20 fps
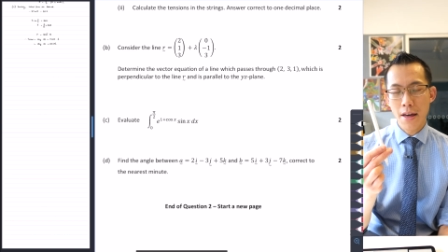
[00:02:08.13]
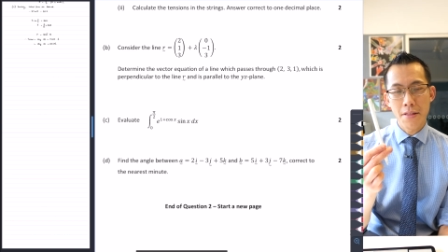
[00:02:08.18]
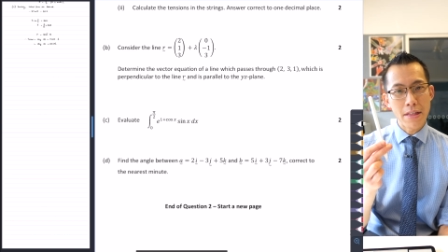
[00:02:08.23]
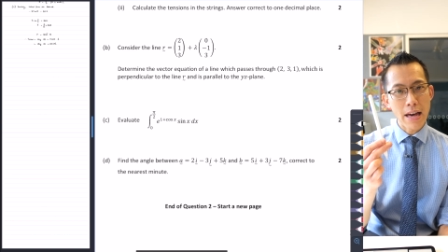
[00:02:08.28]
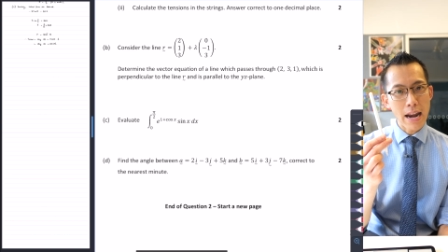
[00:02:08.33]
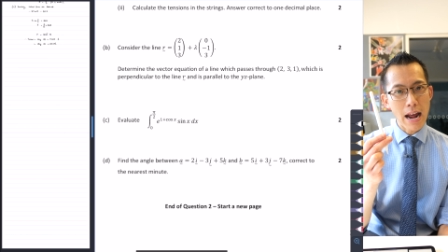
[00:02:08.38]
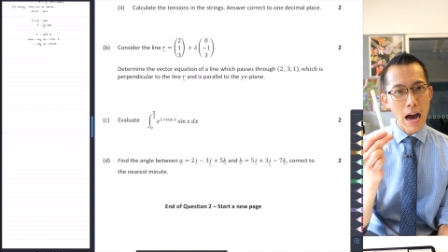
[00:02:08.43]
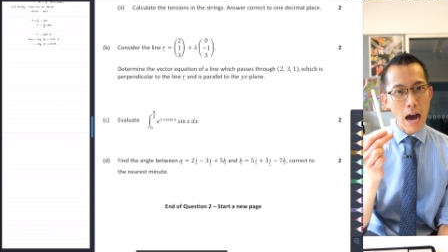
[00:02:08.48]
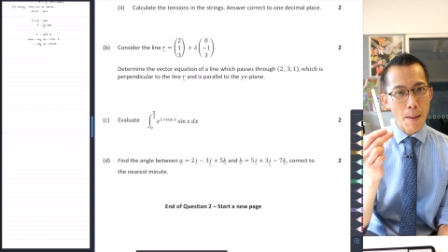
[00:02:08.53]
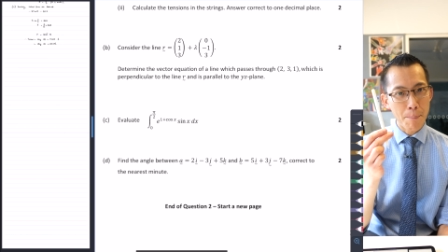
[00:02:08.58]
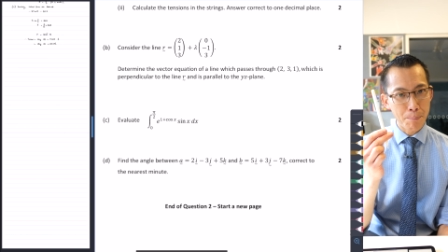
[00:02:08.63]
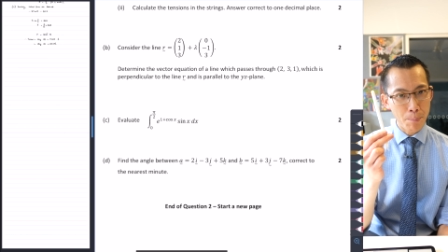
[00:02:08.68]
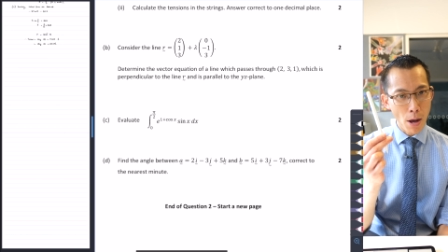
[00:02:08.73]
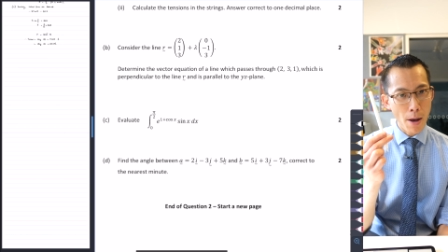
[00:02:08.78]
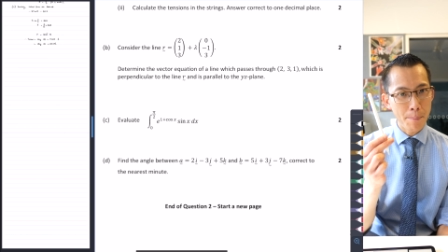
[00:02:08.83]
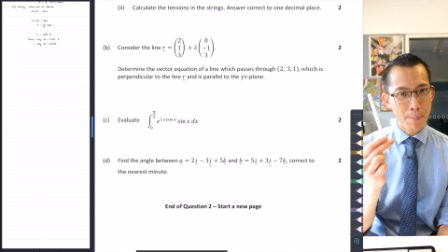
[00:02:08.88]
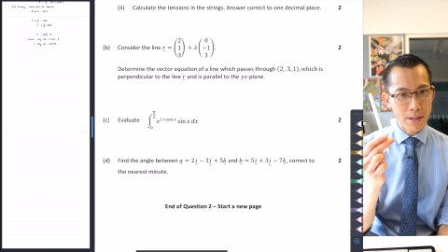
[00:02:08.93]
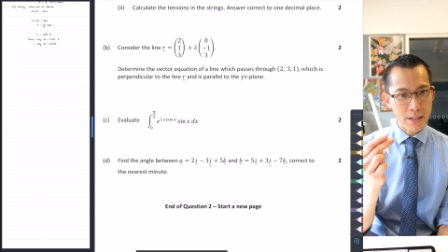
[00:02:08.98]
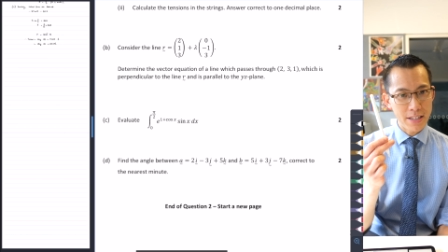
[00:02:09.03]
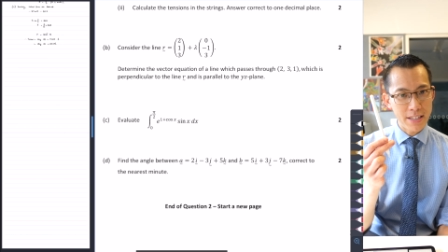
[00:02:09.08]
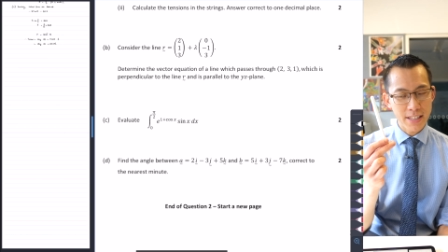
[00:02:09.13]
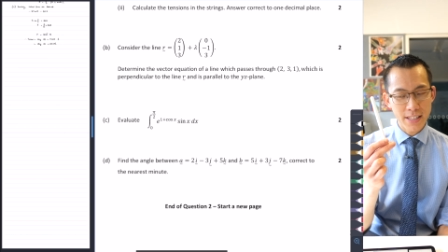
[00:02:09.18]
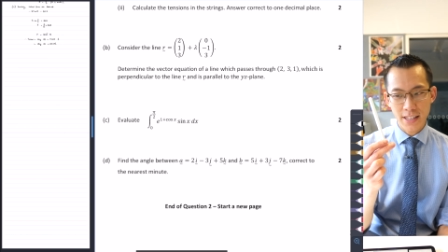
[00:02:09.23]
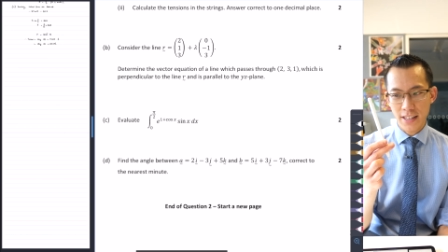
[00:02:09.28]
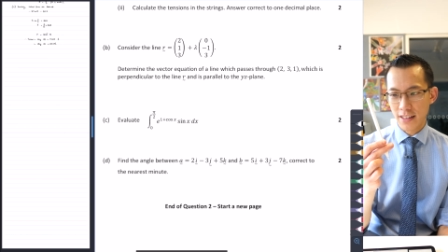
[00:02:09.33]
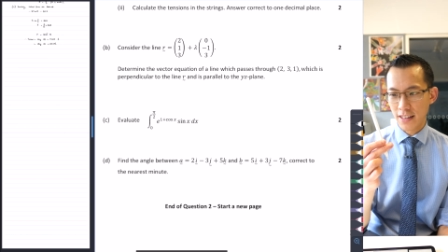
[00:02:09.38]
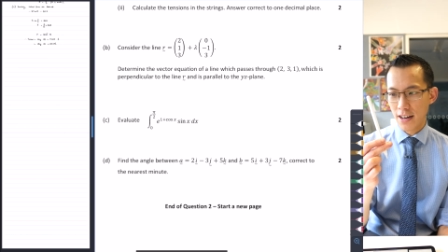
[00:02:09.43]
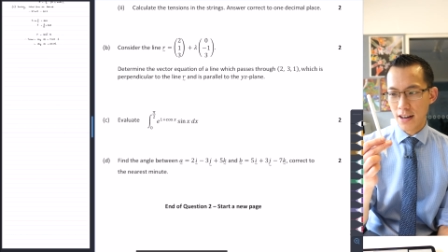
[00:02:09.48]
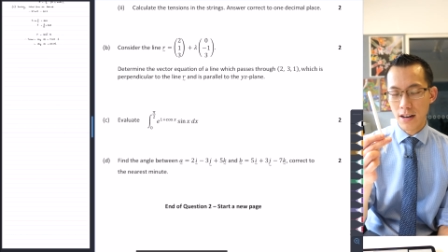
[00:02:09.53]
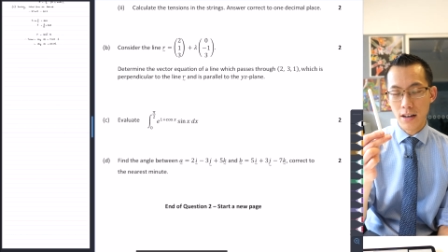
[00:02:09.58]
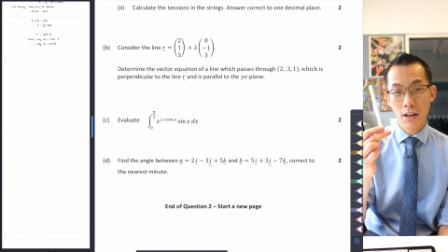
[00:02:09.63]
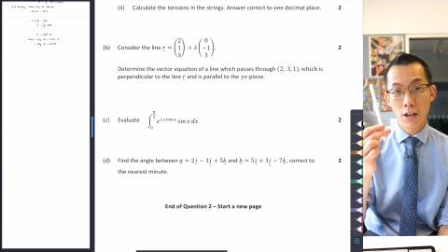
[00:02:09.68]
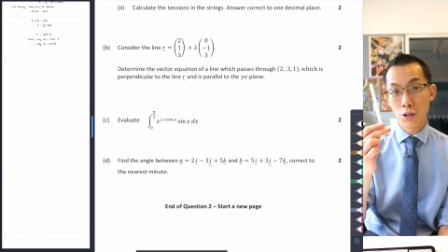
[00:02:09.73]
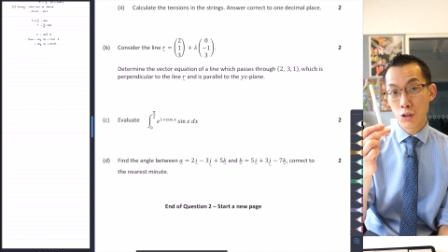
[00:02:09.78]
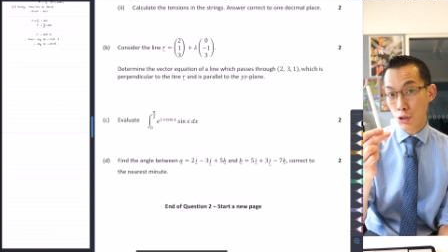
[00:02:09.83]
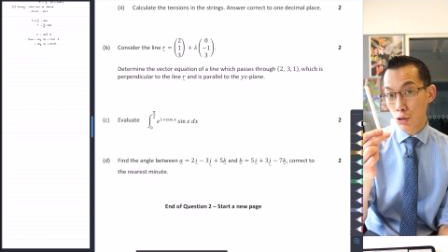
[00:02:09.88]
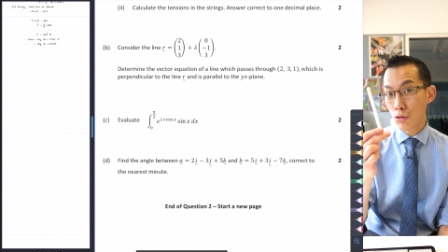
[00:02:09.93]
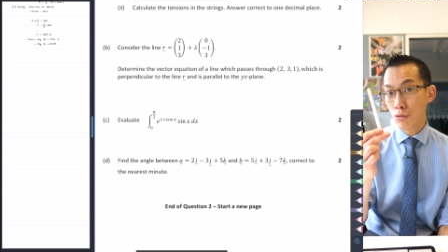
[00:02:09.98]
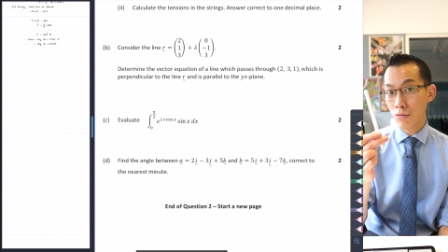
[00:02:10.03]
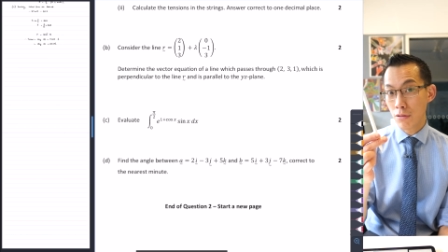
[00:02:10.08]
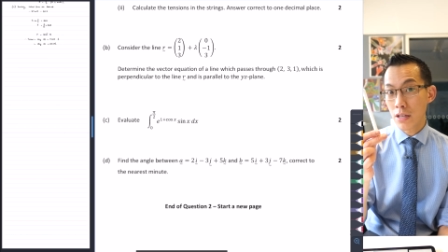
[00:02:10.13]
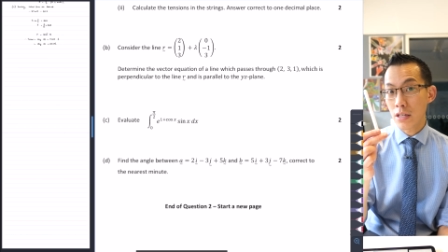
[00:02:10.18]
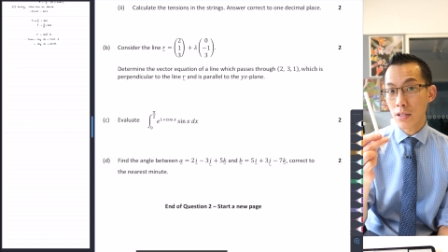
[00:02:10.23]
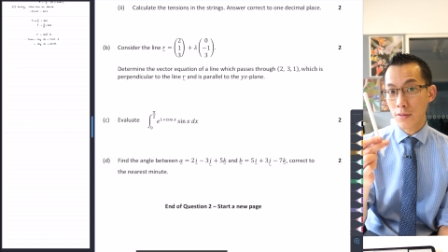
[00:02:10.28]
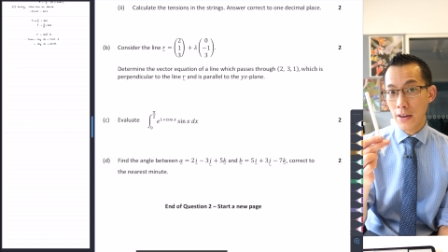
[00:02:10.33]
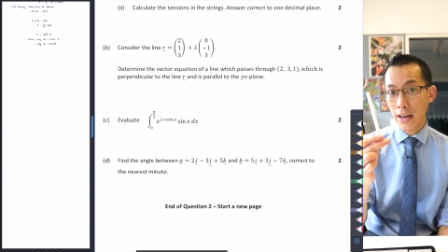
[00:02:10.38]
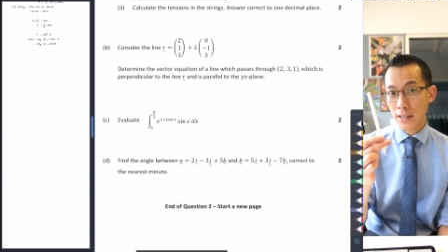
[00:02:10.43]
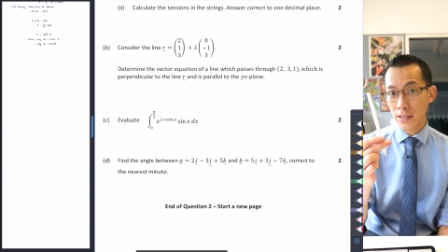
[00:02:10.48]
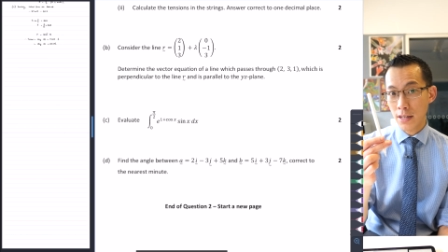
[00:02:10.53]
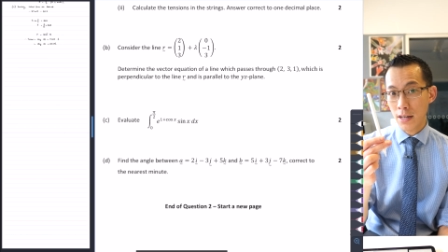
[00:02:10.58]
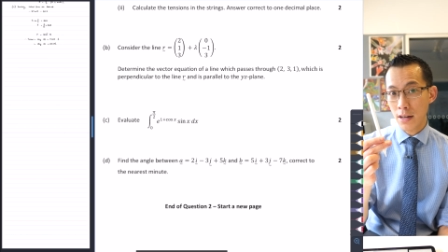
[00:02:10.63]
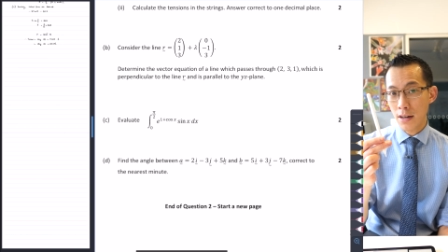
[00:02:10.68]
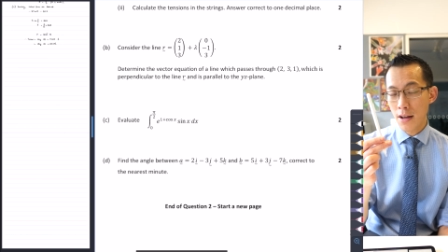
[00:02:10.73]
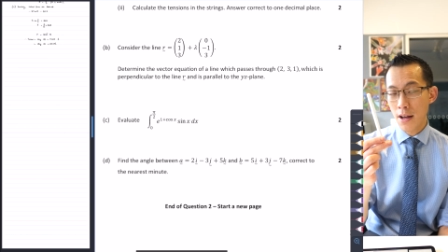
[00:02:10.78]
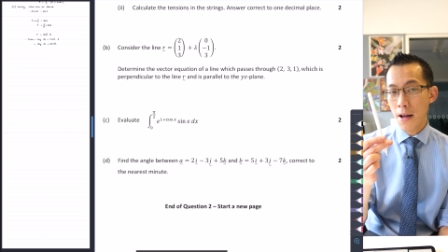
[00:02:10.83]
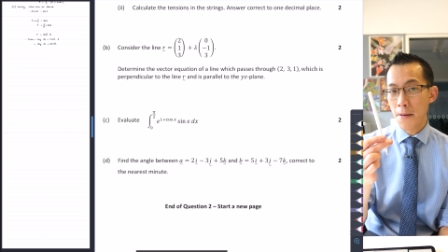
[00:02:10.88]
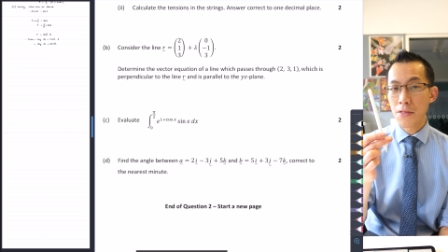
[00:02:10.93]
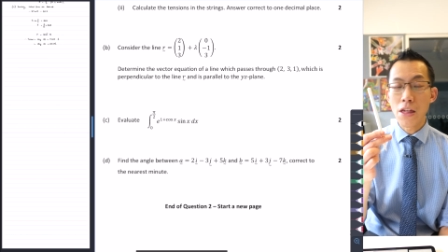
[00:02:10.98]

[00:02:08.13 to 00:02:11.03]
that are perpendicular to this vector